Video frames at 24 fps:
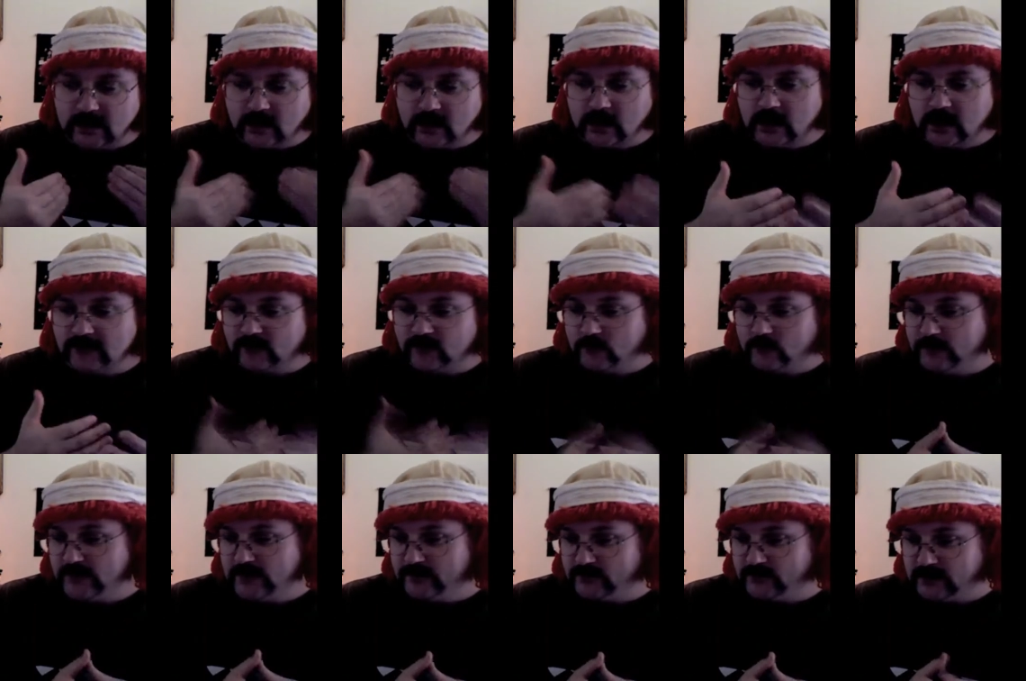of all
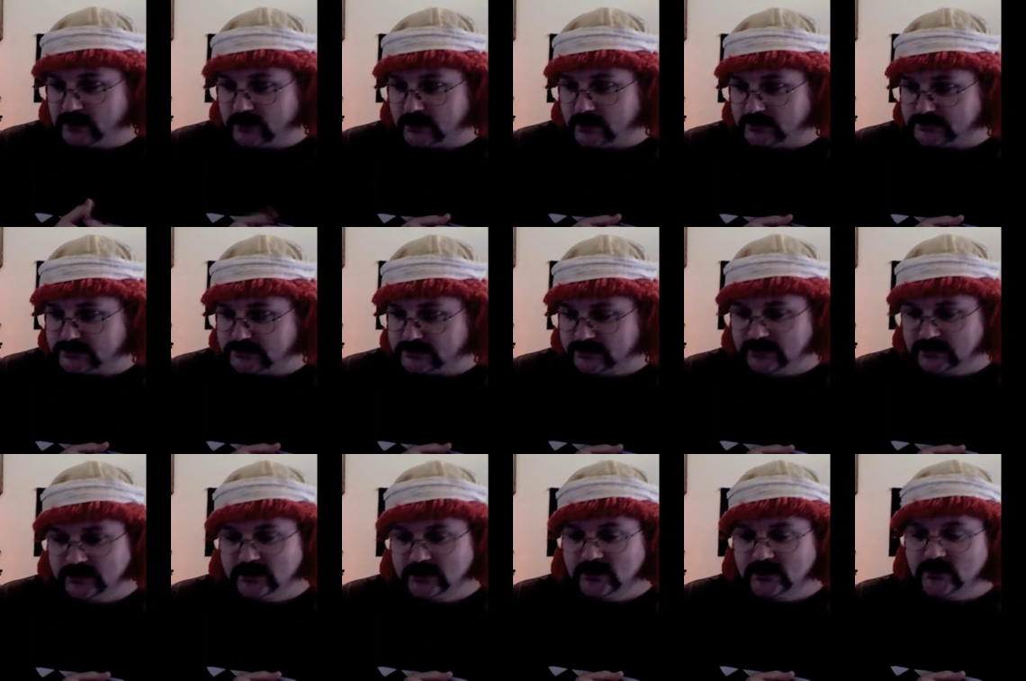people out?
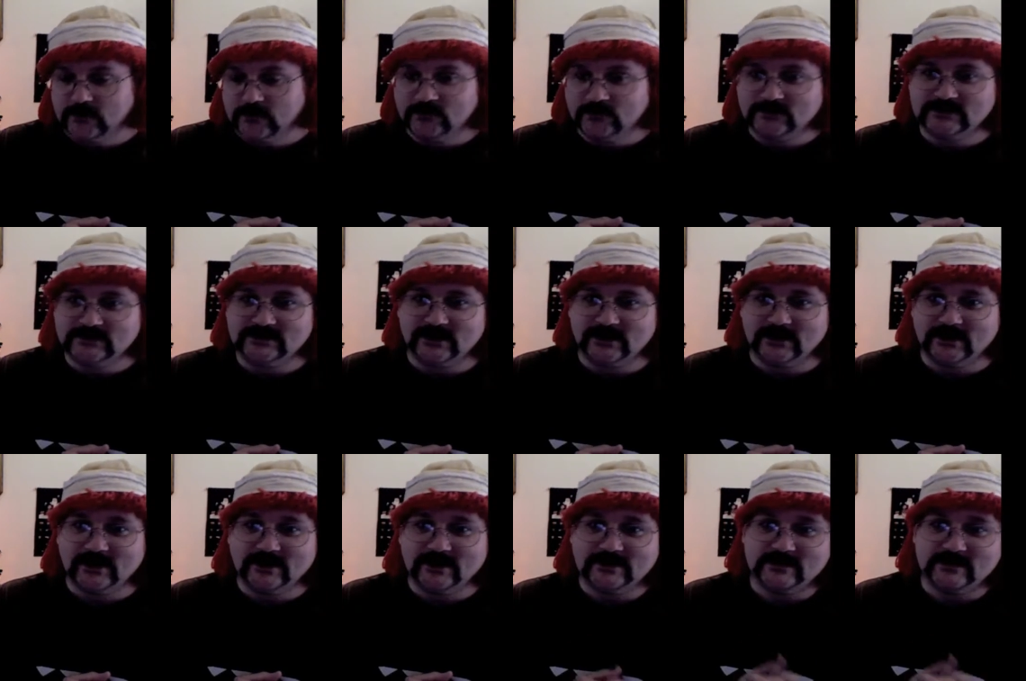Well,
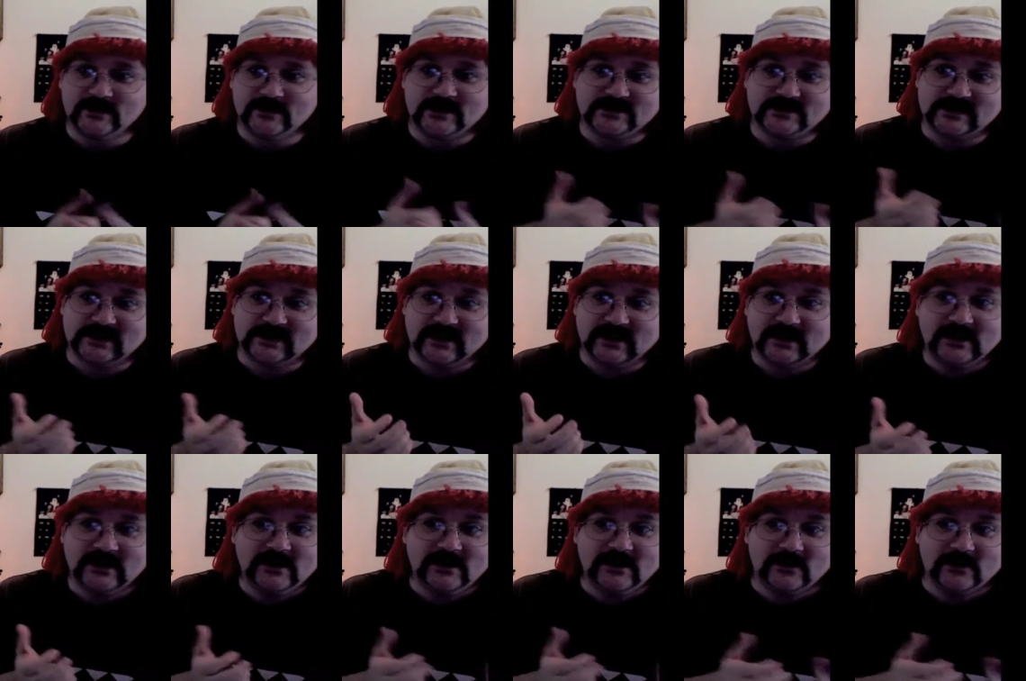Johnny, it's because I
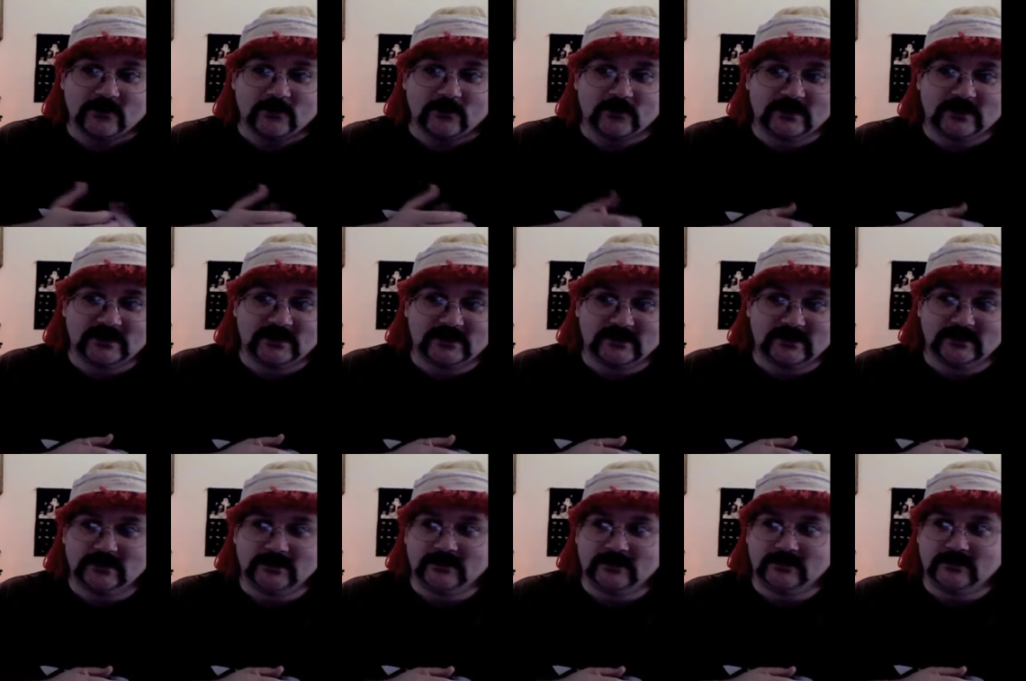like you.
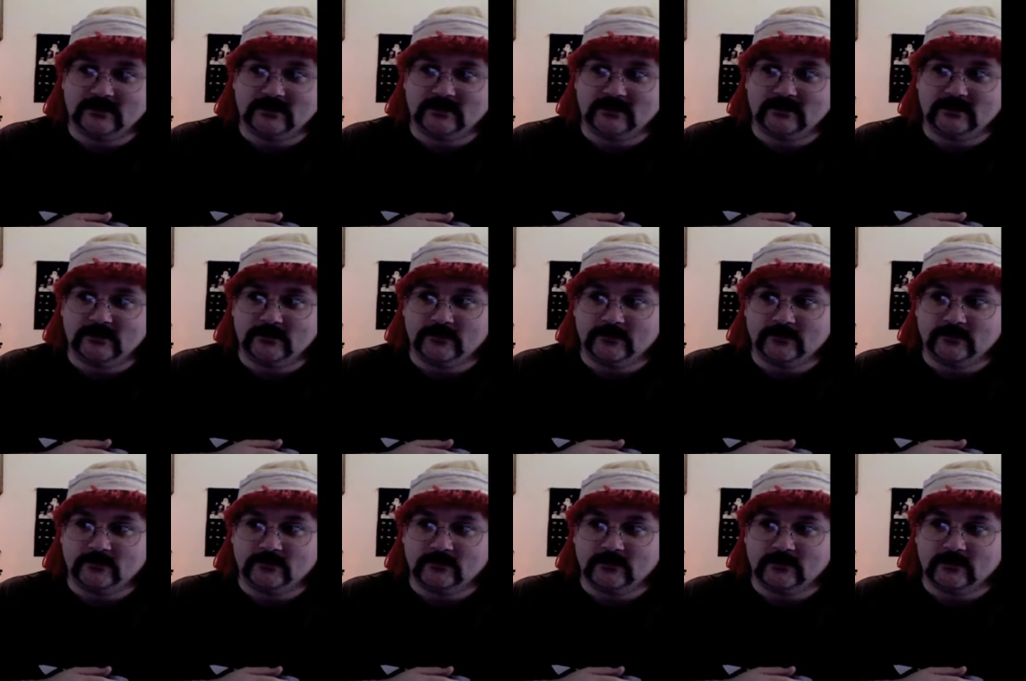
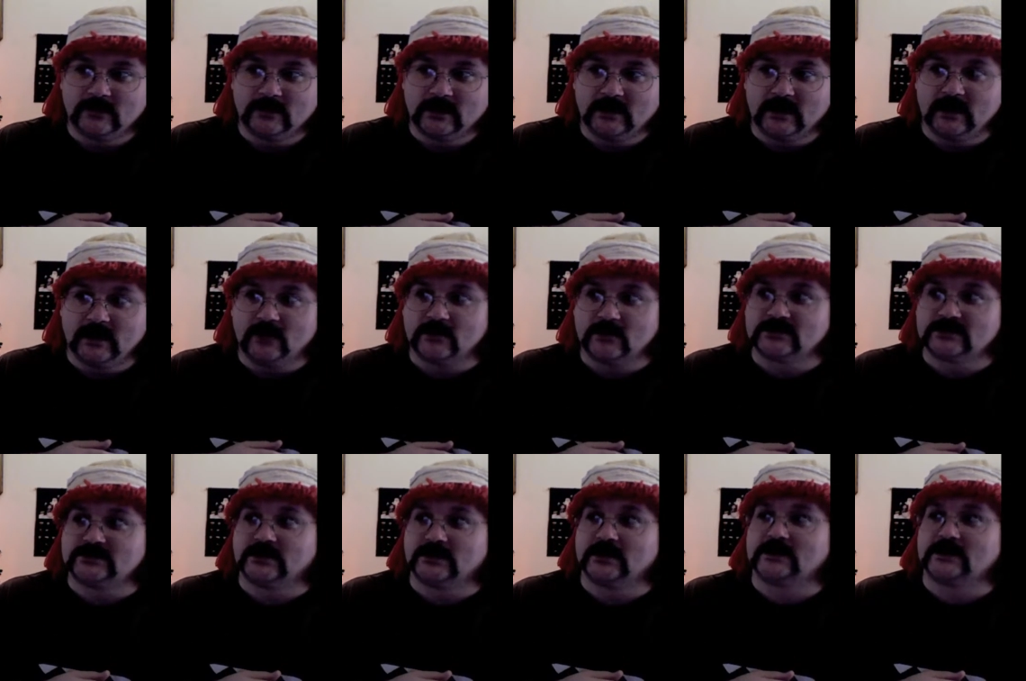And of course
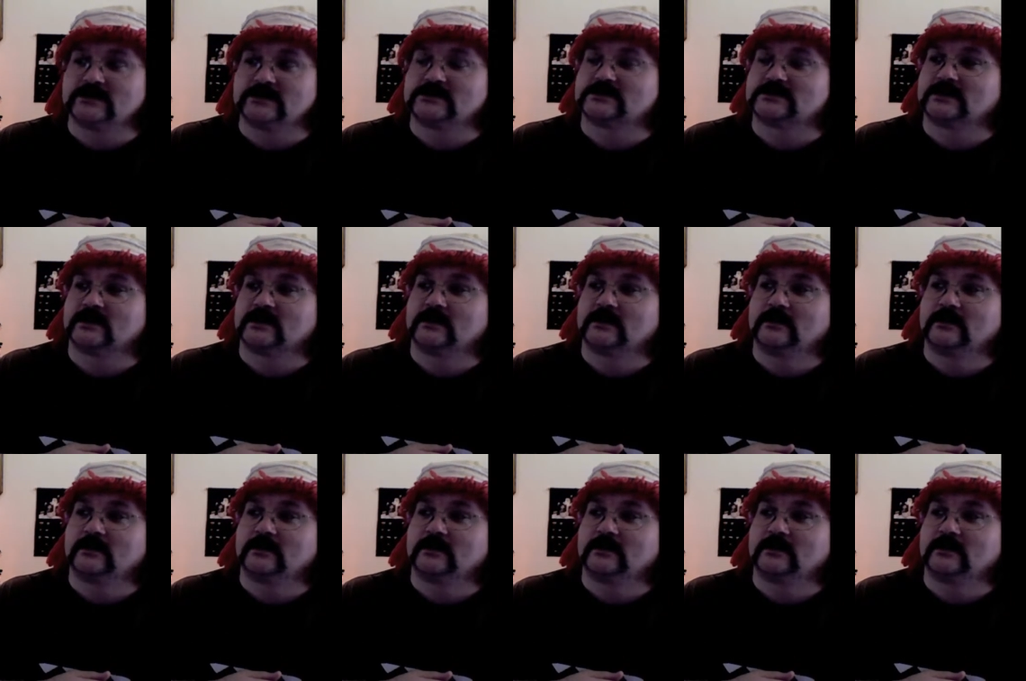Johnny's just like,